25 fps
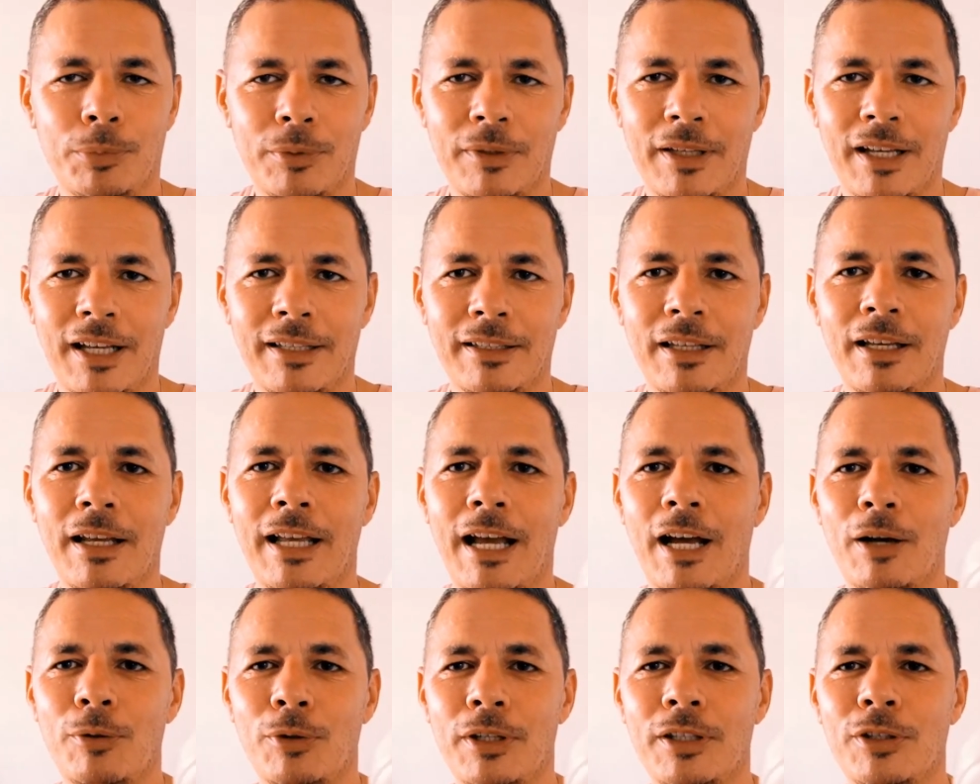and
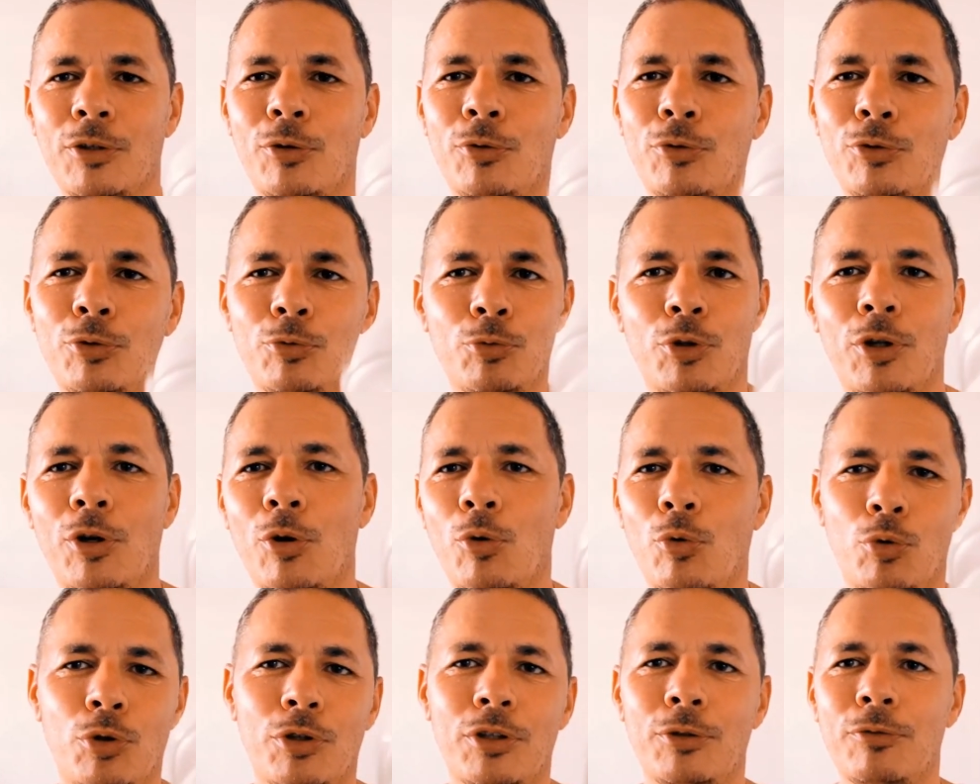allowing you to
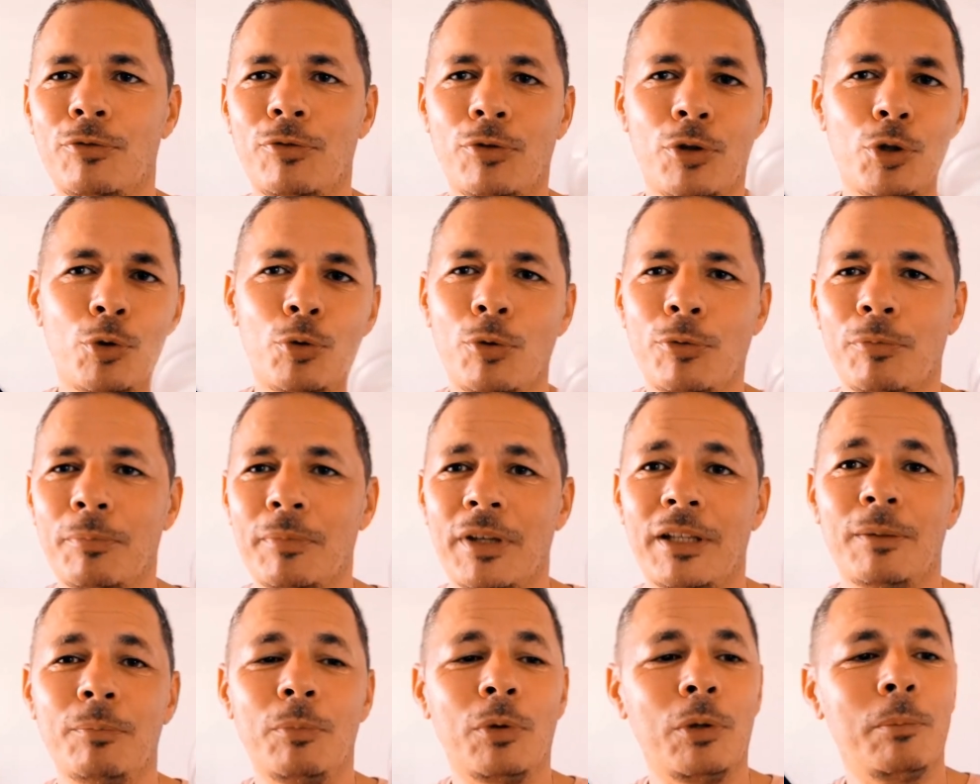record the flow of
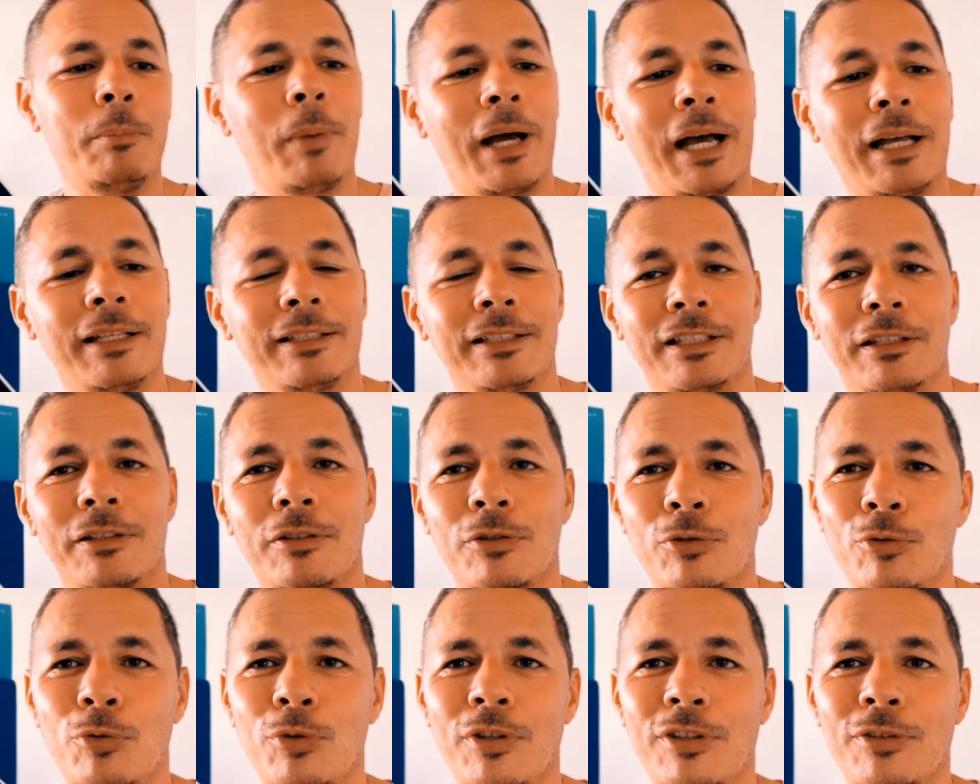people passing
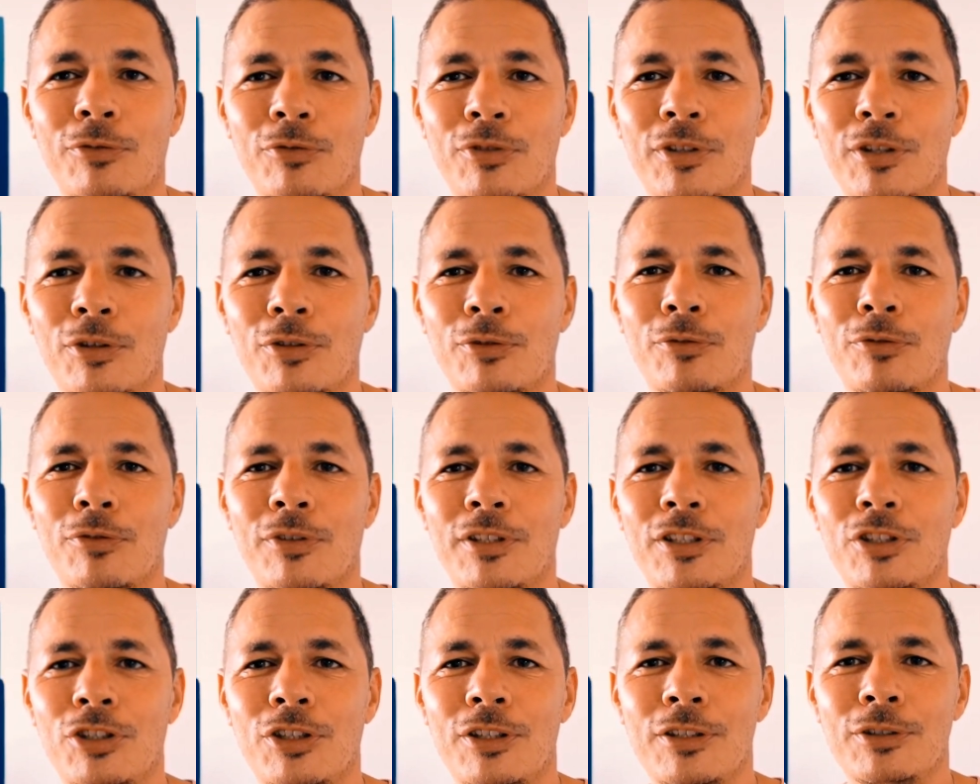through its field of
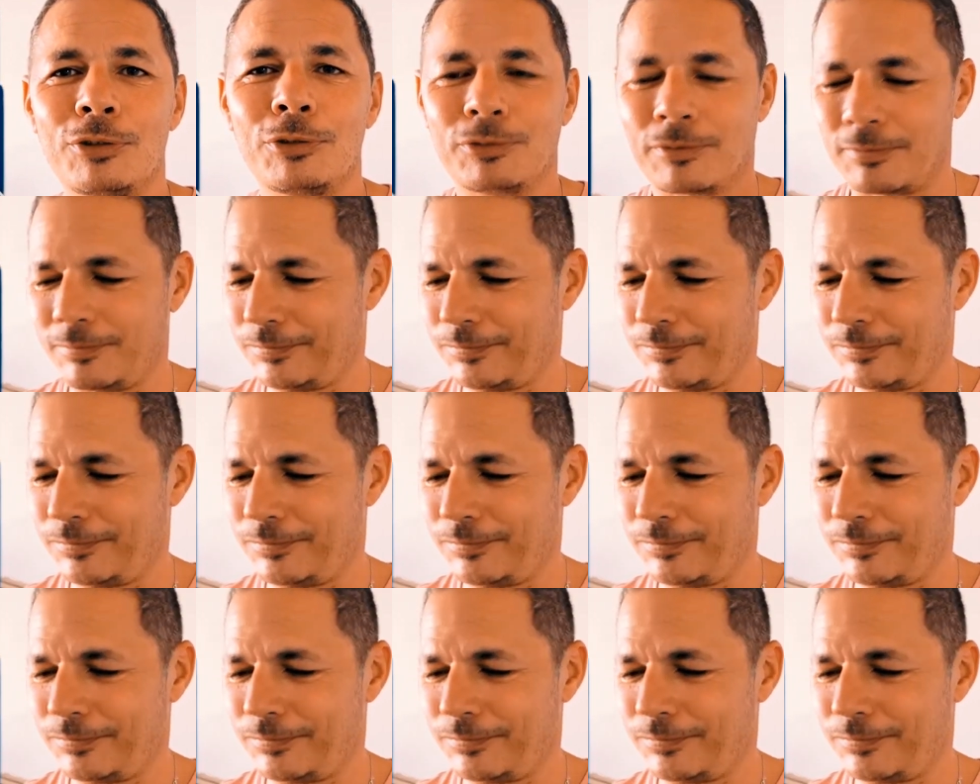vision.